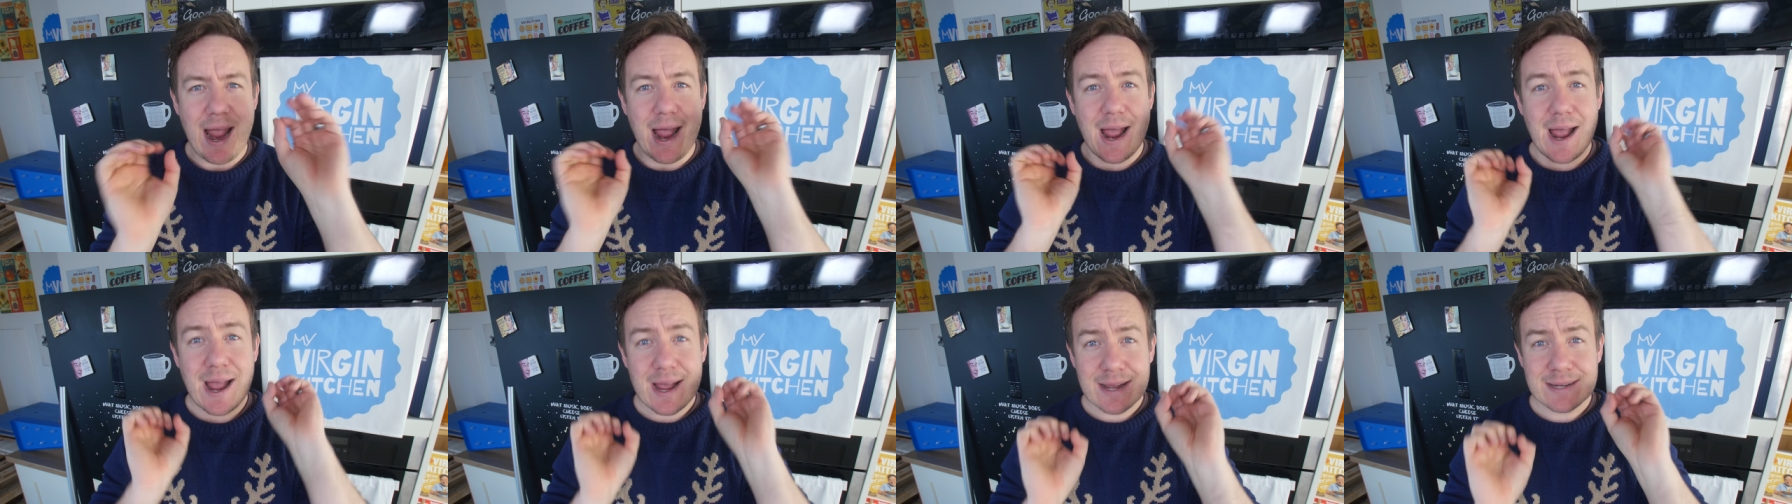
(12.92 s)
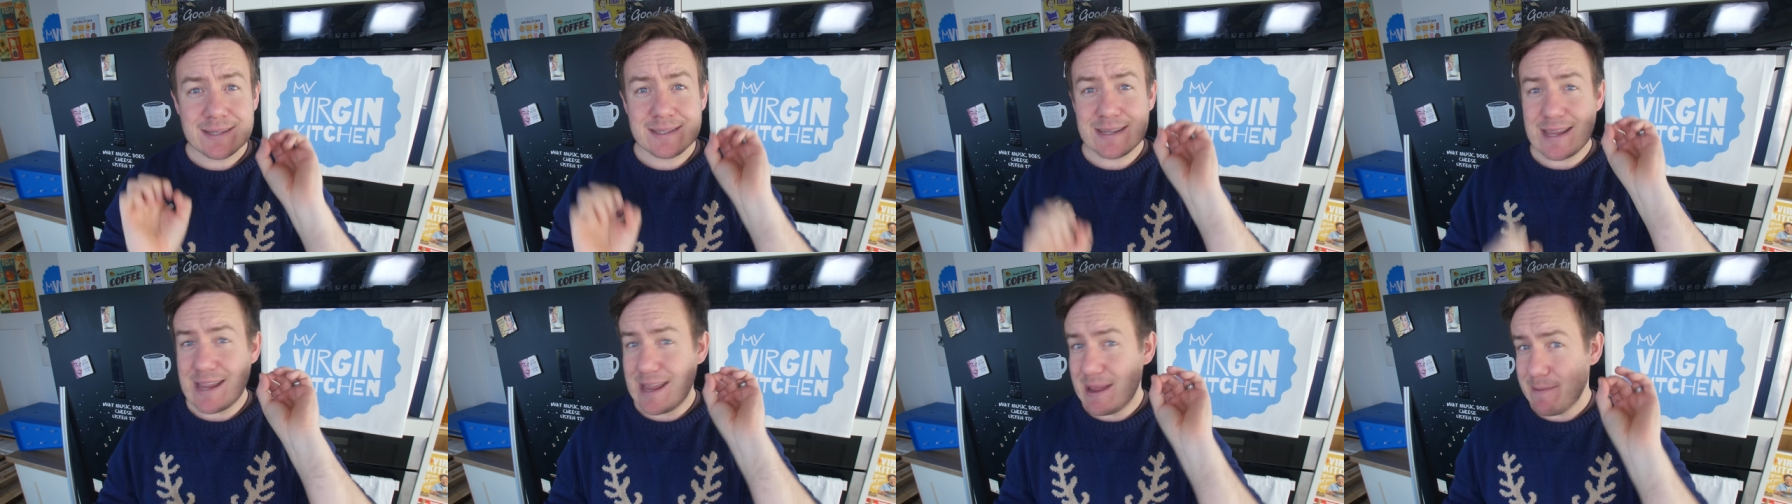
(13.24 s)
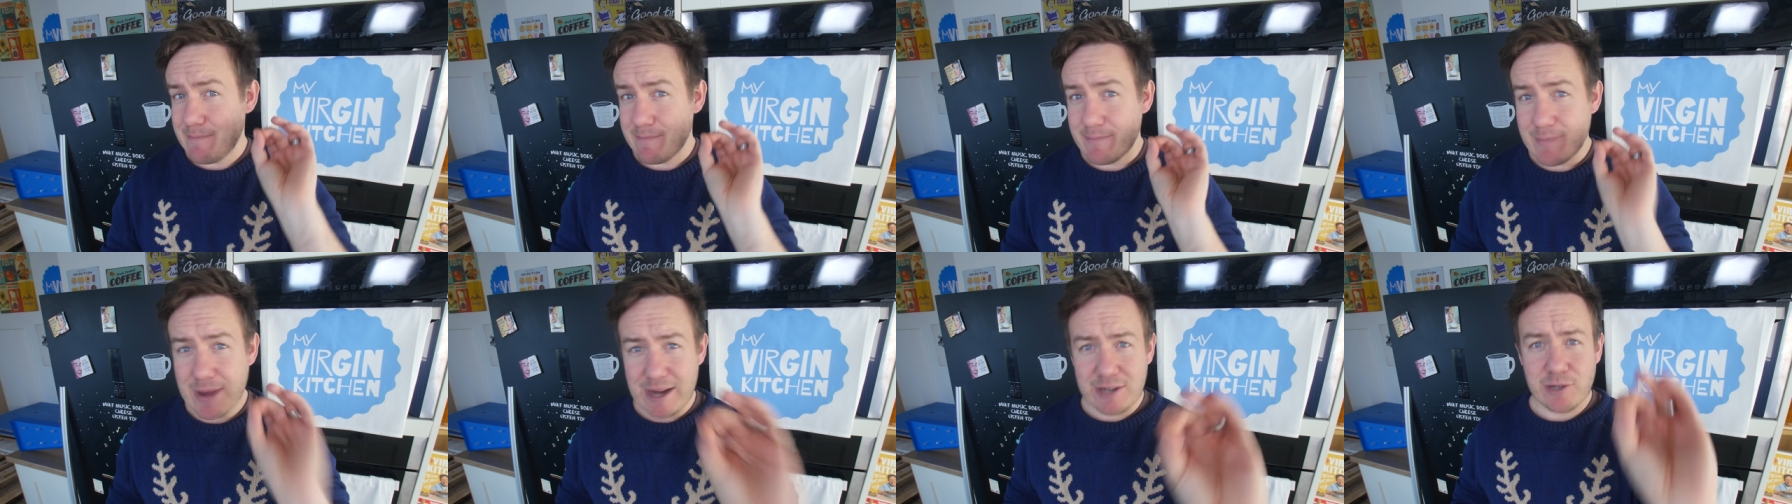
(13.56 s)
and it
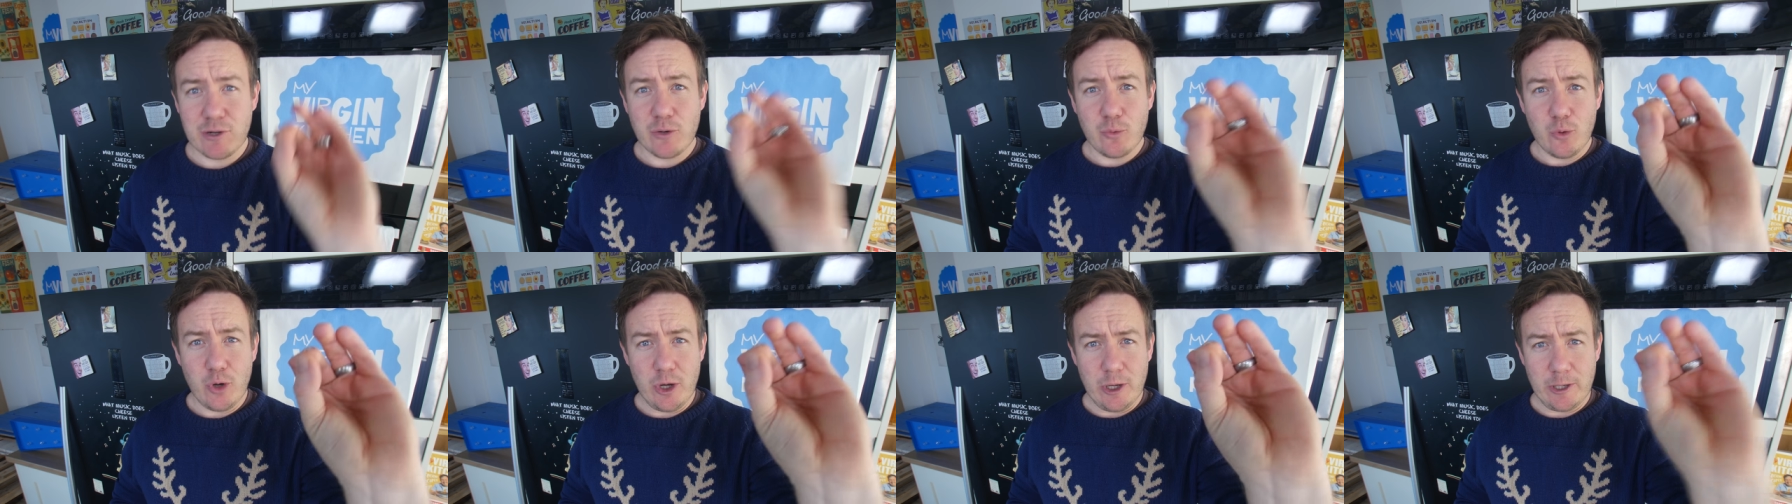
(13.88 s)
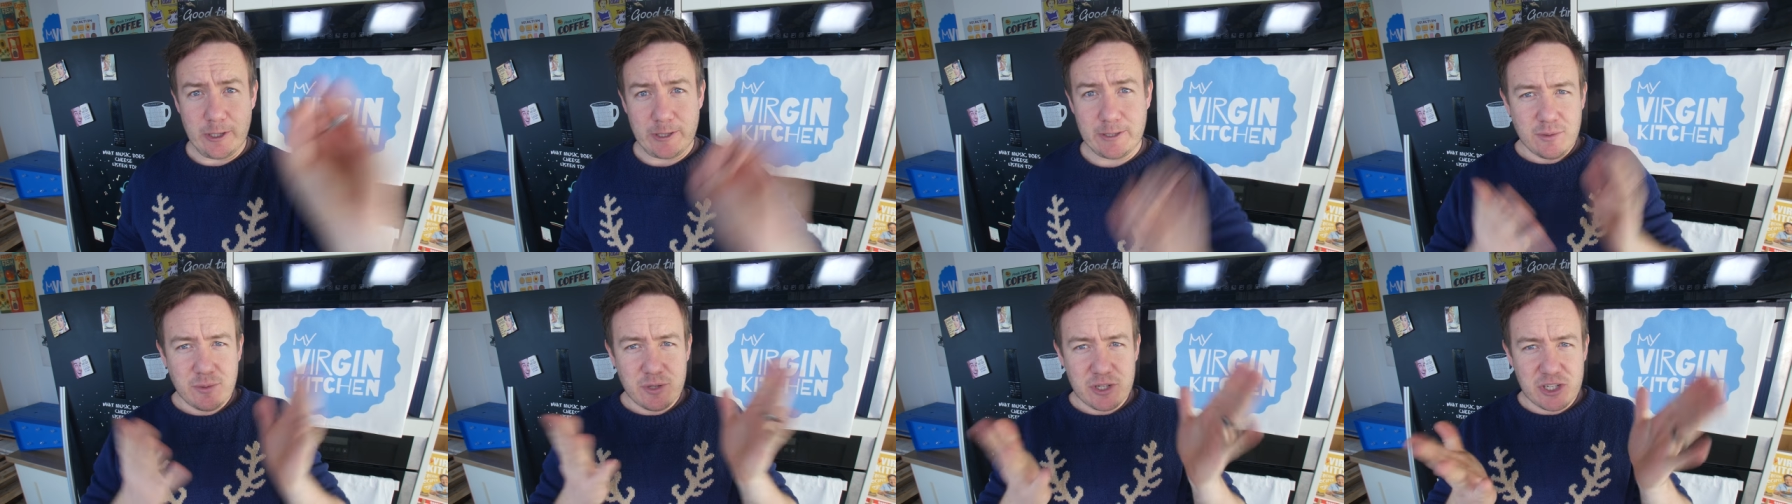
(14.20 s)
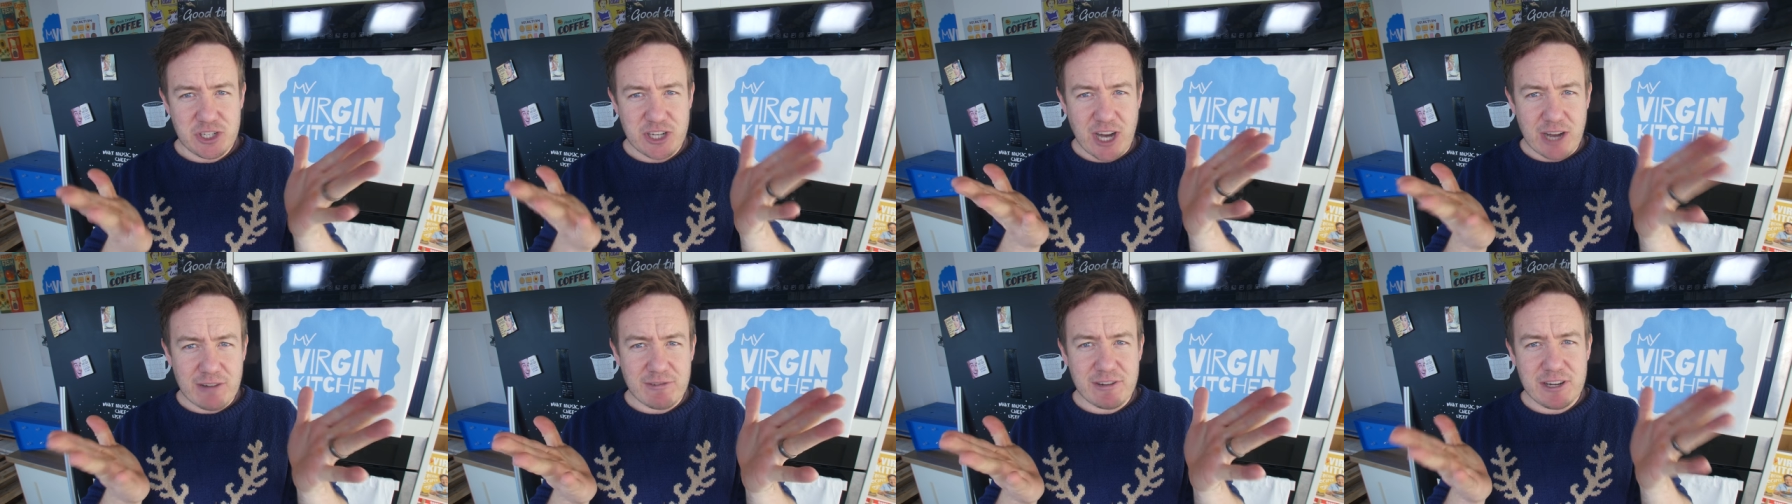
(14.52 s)
may not work, which
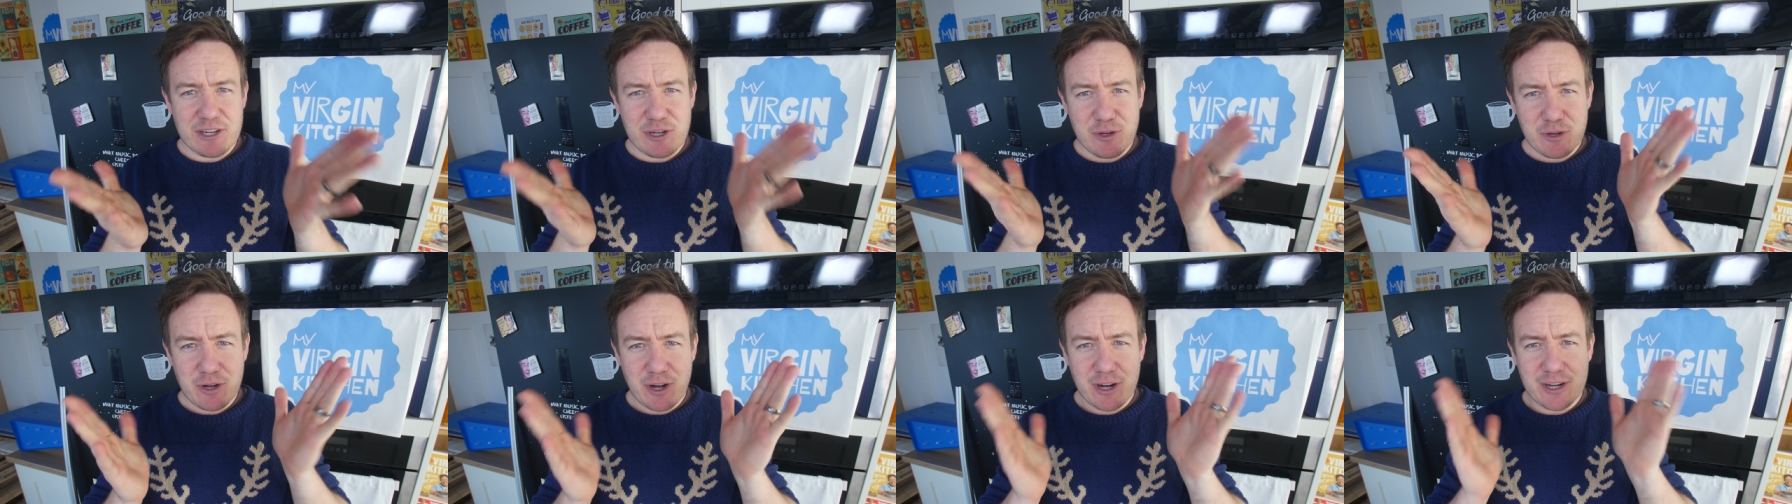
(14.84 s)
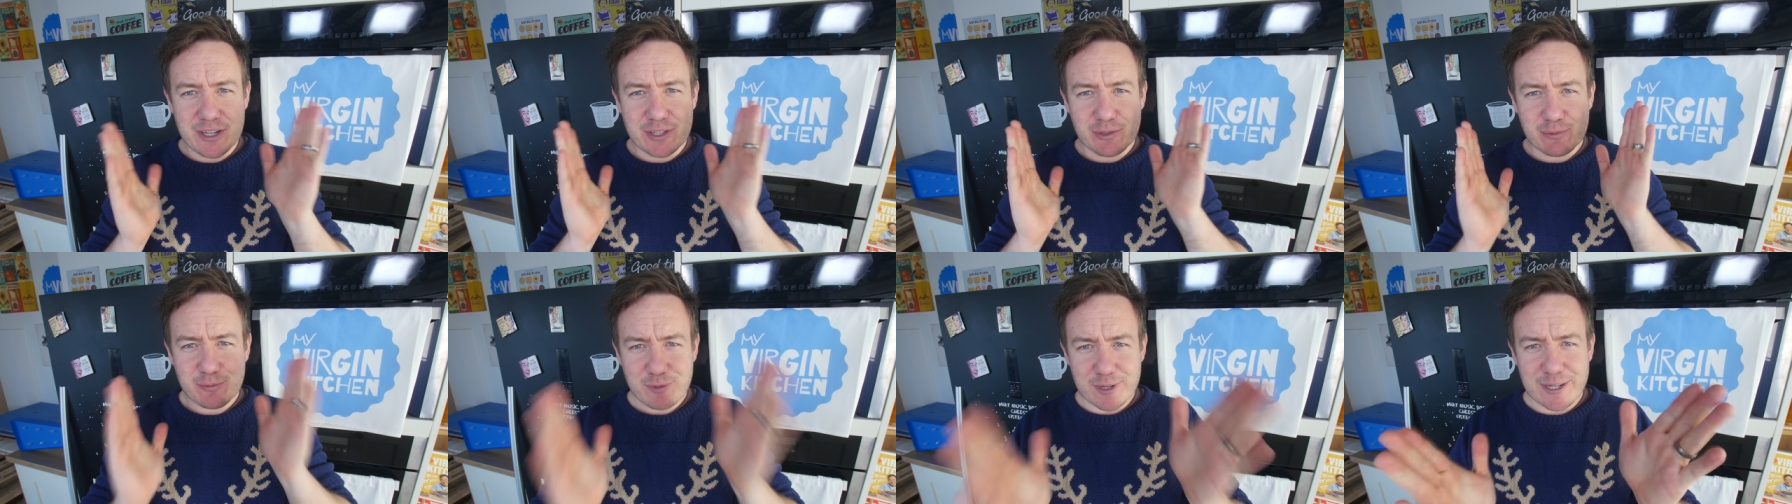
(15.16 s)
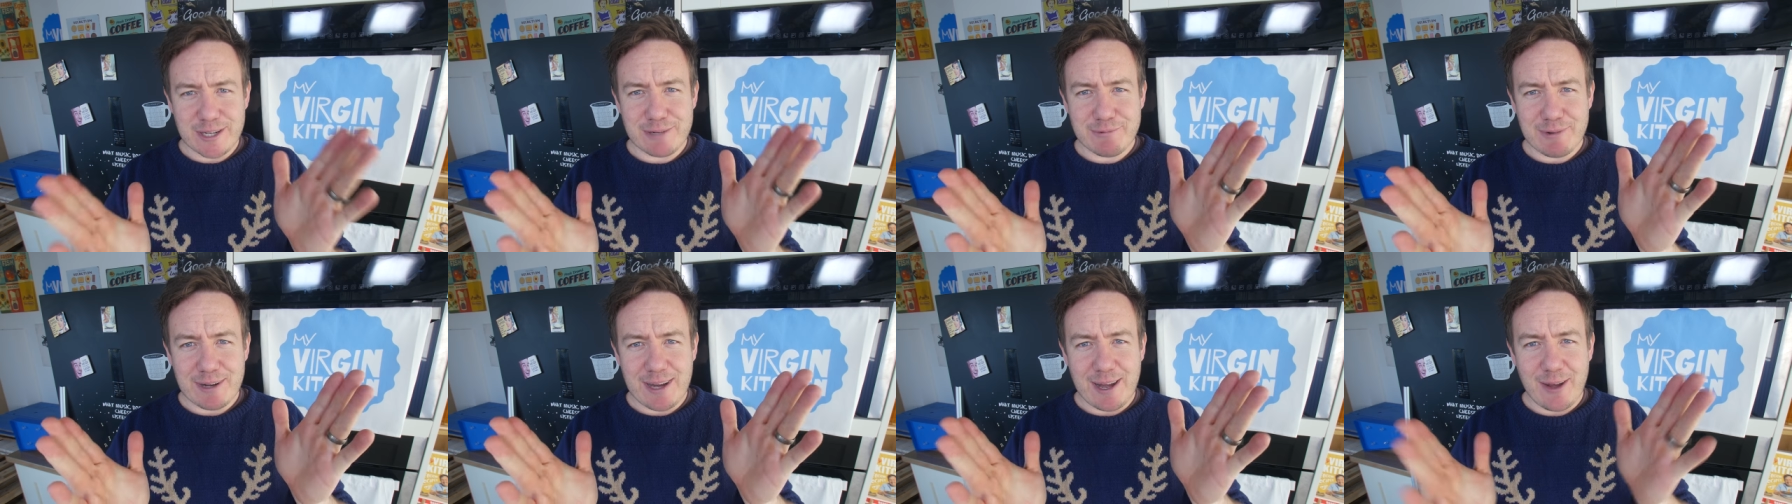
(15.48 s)
generally you guys
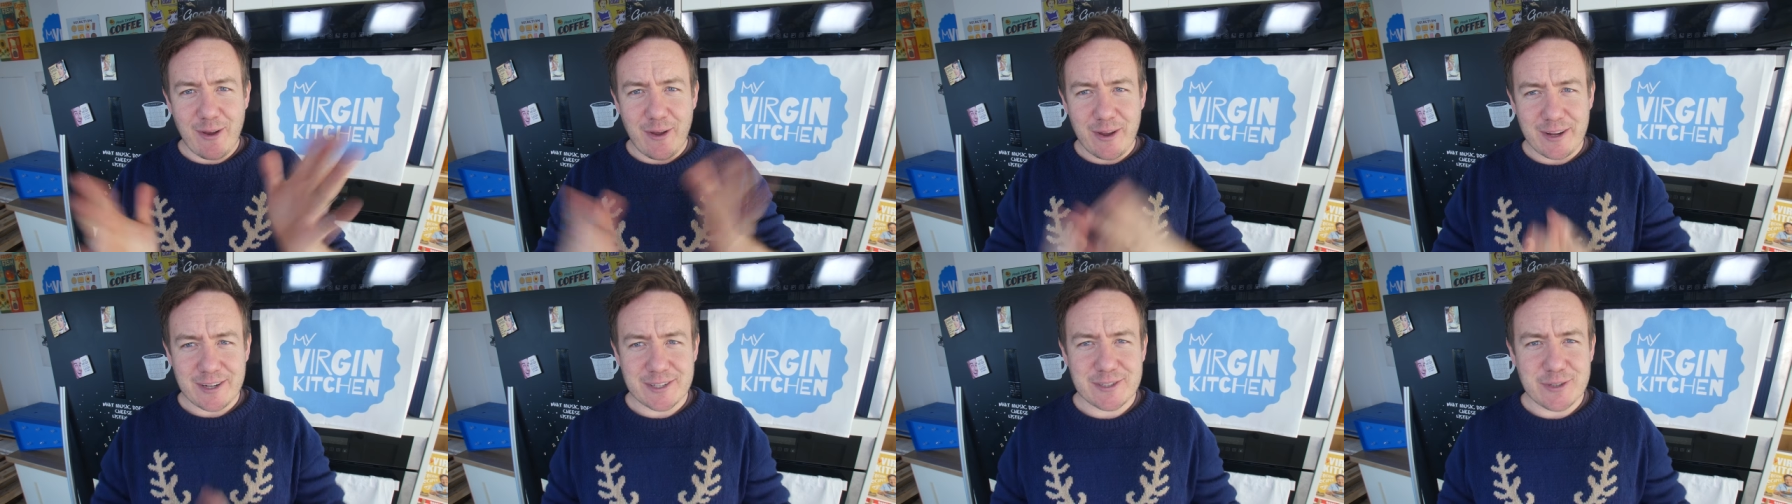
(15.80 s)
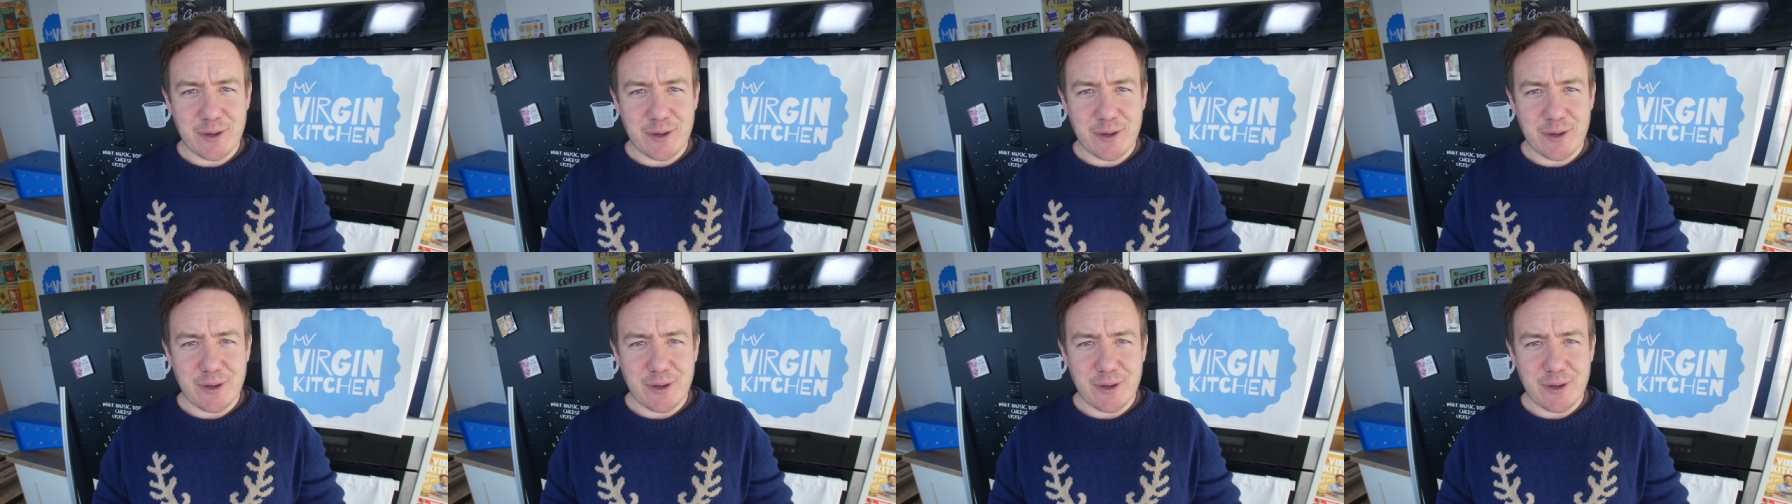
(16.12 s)
really, really like.